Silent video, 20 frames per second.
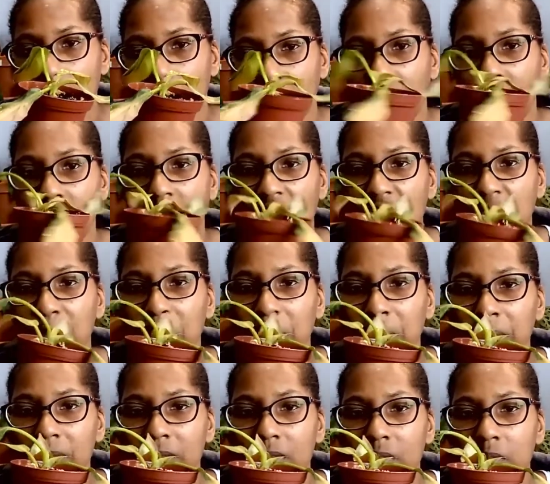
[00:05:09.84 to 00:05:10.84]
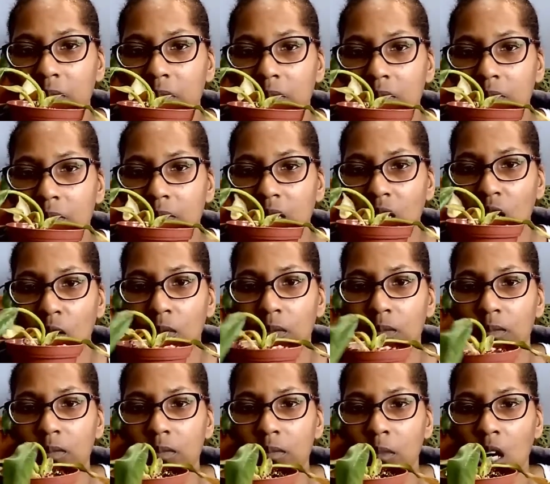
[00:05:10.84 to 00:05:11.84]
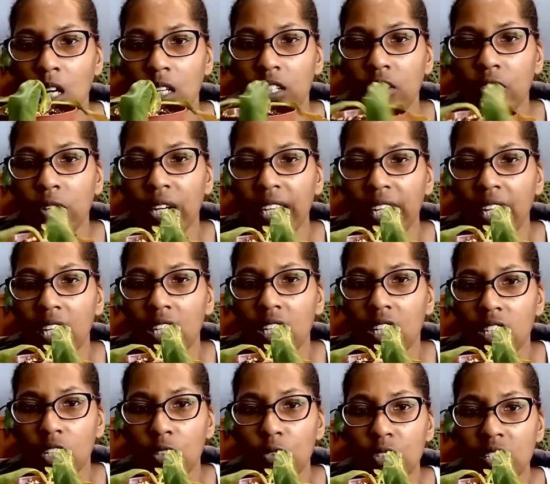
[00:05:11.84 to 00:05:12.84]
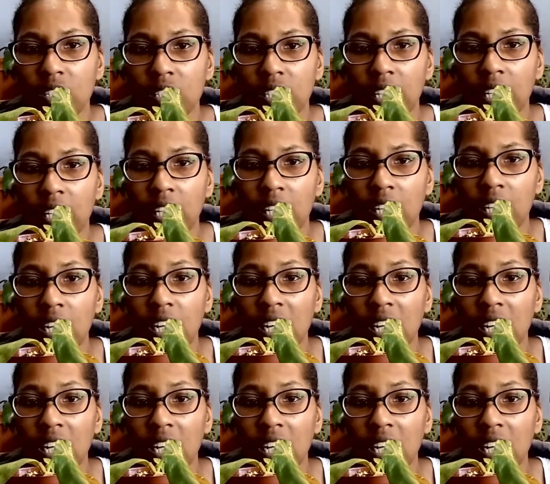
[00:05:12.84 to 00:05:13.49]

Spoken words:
and I've been, you know, monitoring it closely,